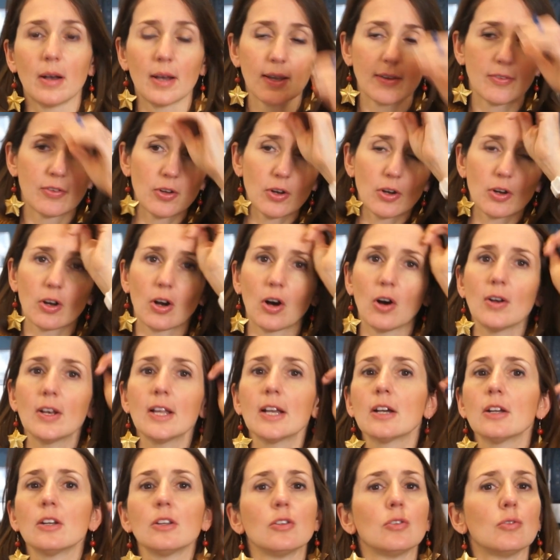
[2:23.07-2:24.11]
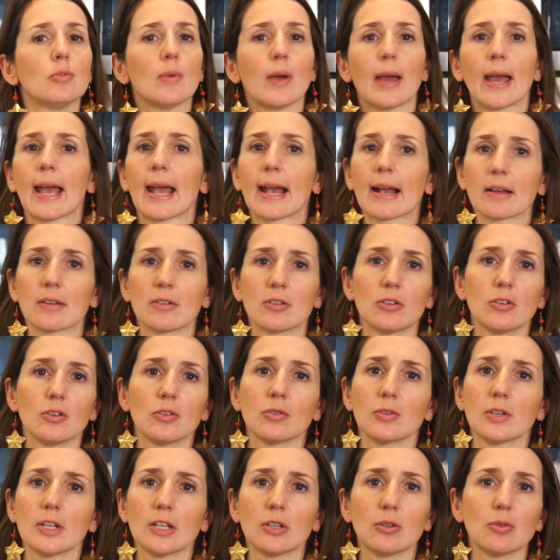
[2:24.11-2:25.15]
if you're only going to do eggs, you
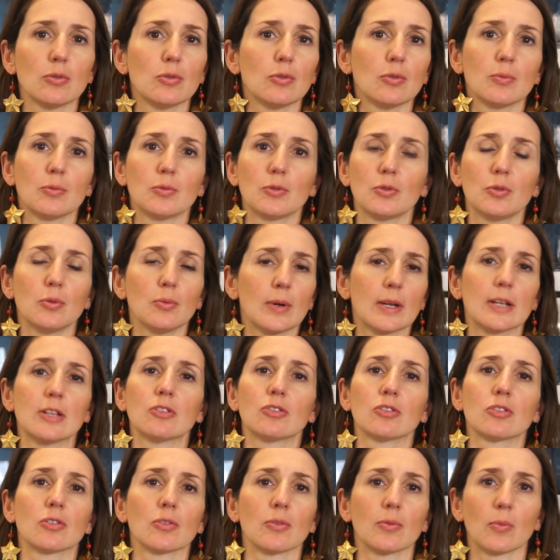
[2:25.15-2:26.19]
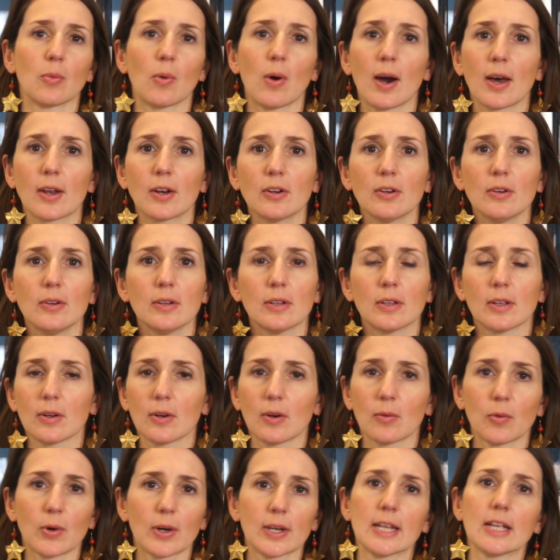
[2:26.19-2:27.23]
don't need to do 2 inches of water.
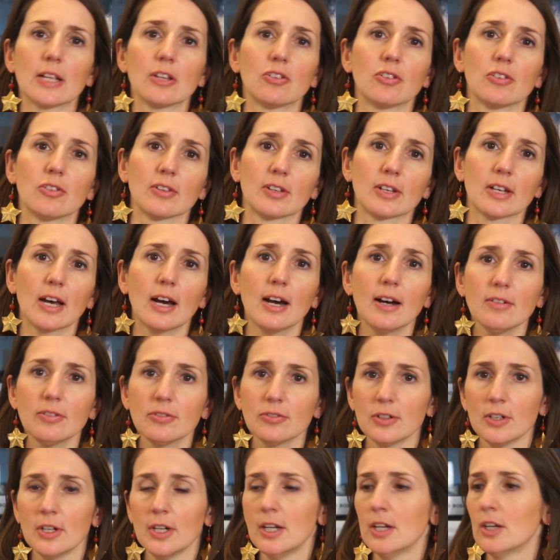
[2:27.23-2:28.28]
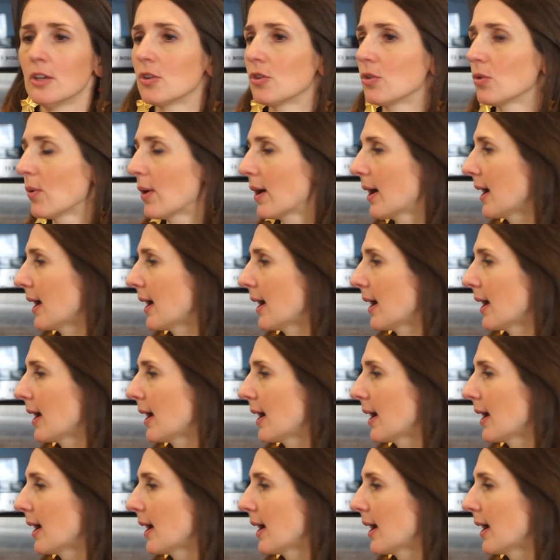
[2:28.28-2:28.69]
1 inch is enough. So